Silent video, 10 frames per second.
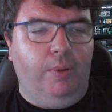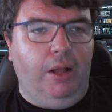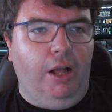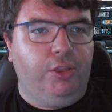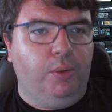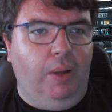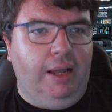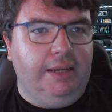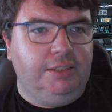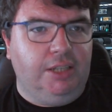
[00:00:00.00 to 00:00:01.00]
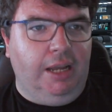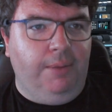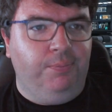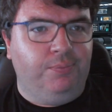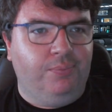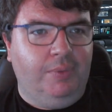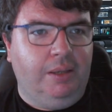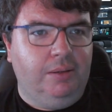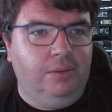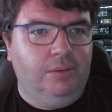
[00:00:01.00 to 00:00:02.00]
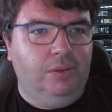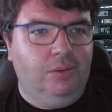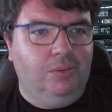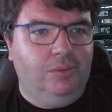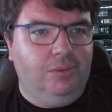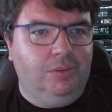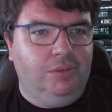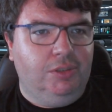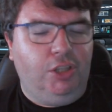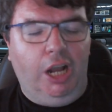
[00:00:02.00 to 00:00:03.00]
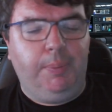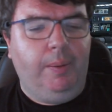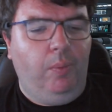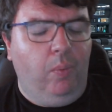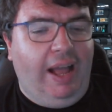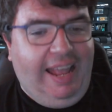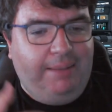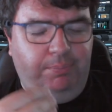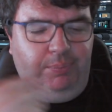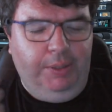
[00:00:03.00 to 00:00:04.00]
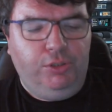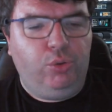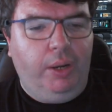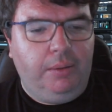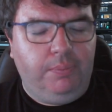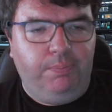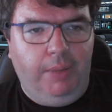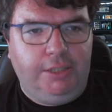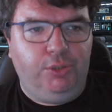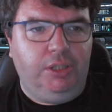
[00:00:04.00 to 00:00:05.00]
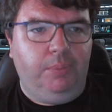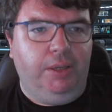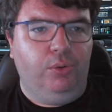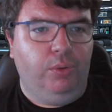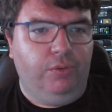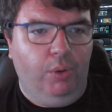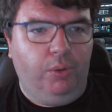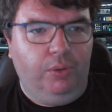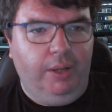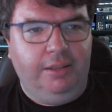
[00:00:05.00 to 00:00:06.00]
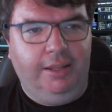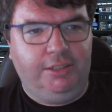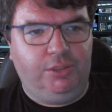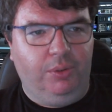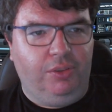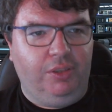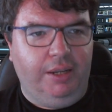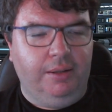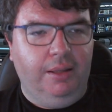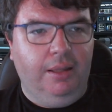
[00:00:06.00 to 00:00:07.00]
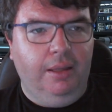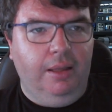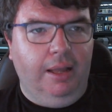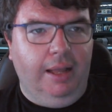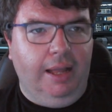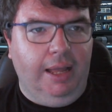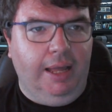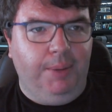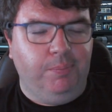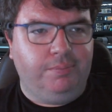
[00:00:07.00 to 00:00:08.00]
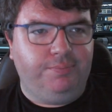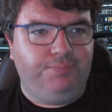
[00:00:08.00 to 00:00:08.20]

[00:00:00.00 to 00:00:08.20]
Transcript: otherwise um to talk about why I enjoy Hatsune Miku with Vocaloid and that sort of thing. Um,